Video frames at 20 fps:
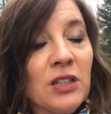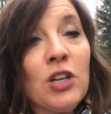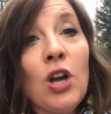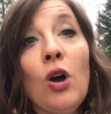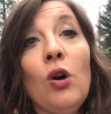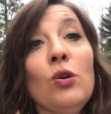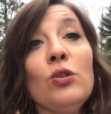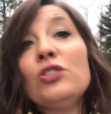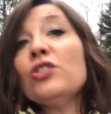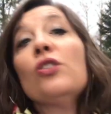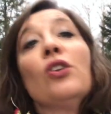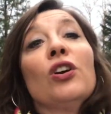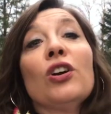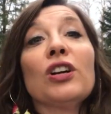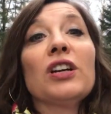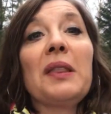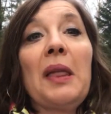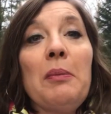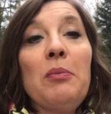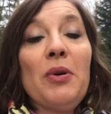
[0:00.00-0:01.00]
go to her
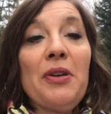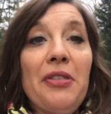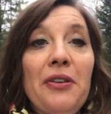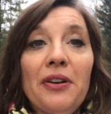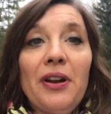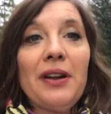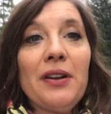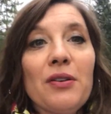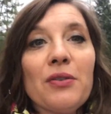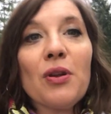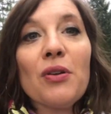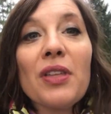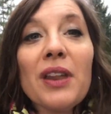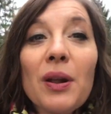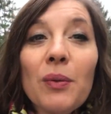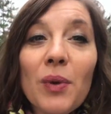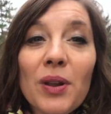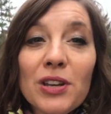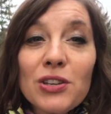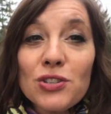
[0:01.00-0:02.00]
club with her. I don't know that I
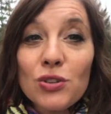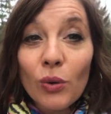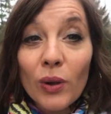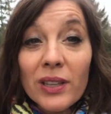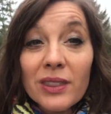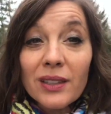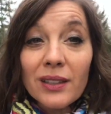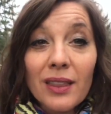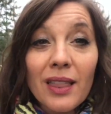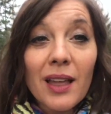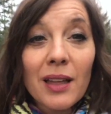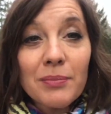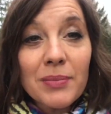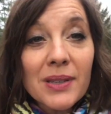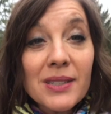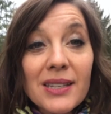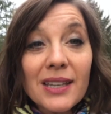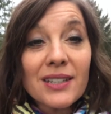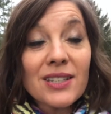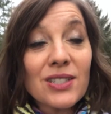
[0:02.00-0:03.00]
want to join the club,
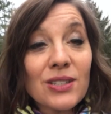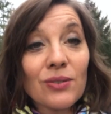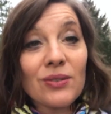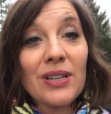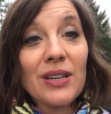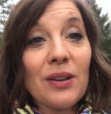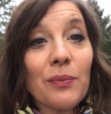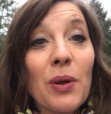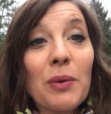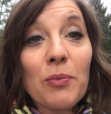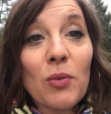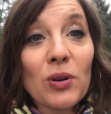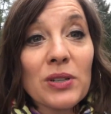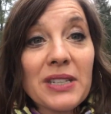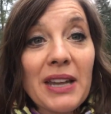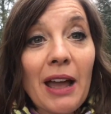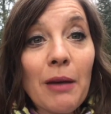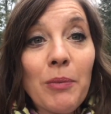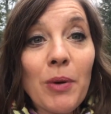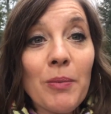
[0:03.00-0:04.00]
because I just don't need one more
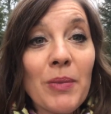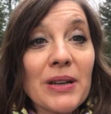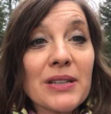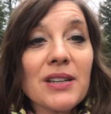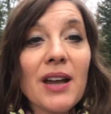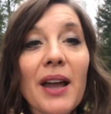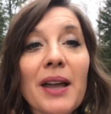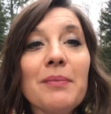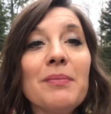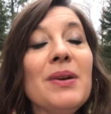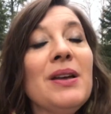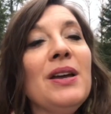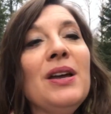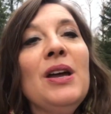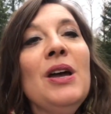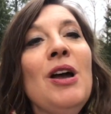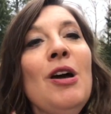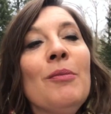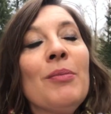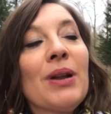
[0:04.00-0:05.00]
tap on my time,
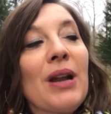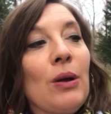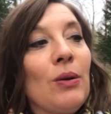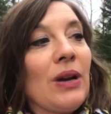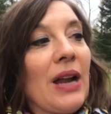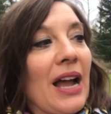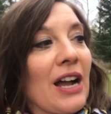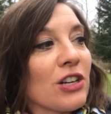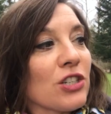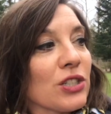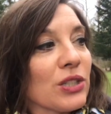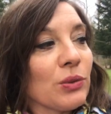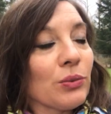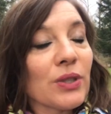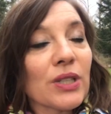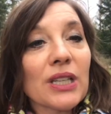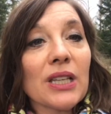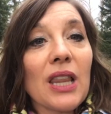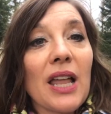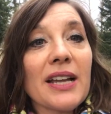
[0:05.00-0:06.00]
but I would actually
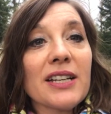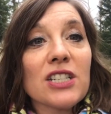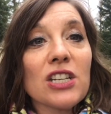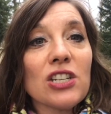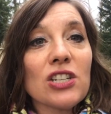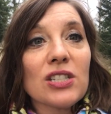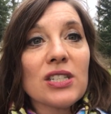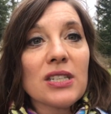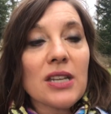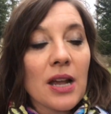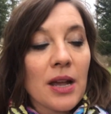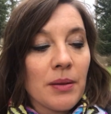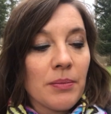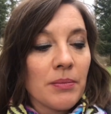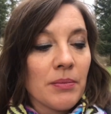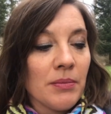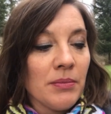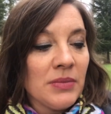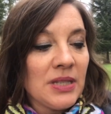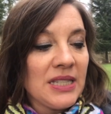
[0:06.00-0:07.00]
really like to just
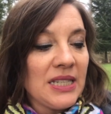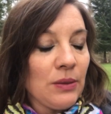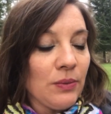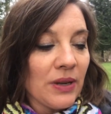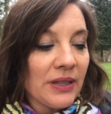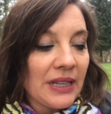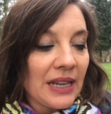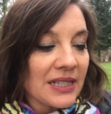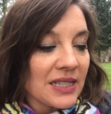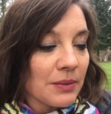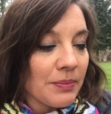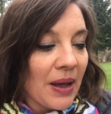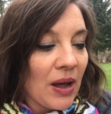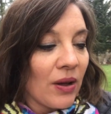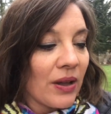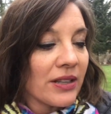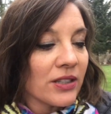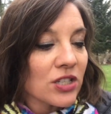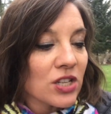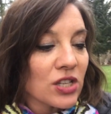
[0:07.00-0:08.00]
see what that's about
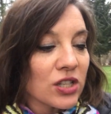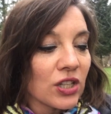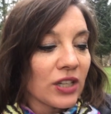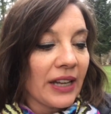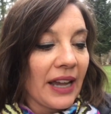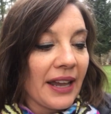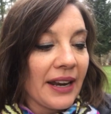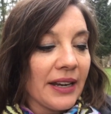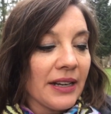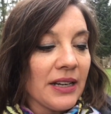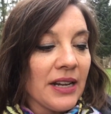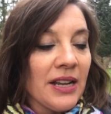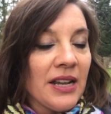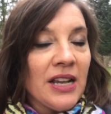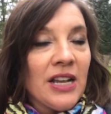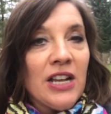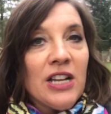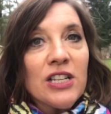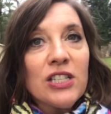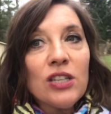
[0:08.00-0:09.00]
and just look at it.
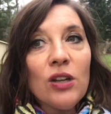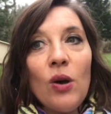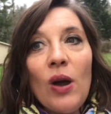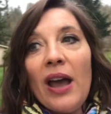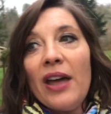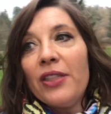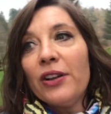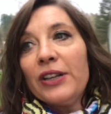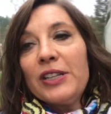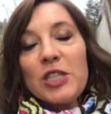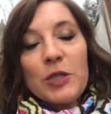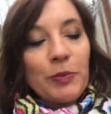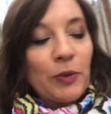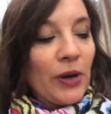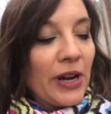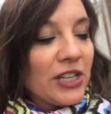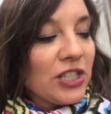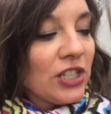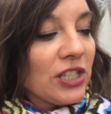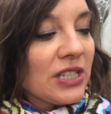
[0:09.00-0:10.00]
So other
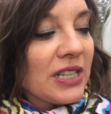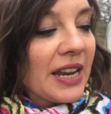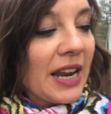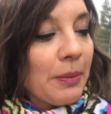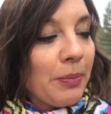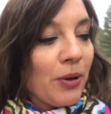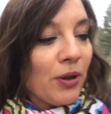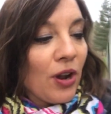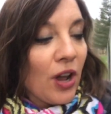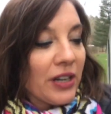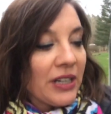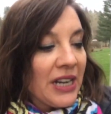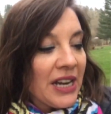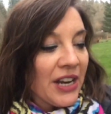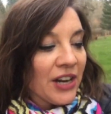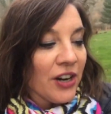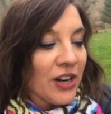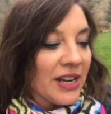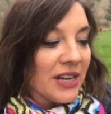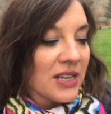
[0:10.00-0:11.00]
inspirations that I put on
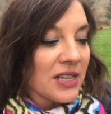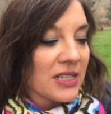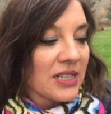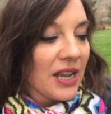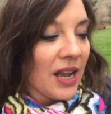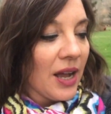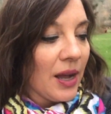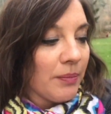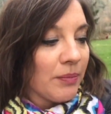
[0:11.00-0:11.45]
here is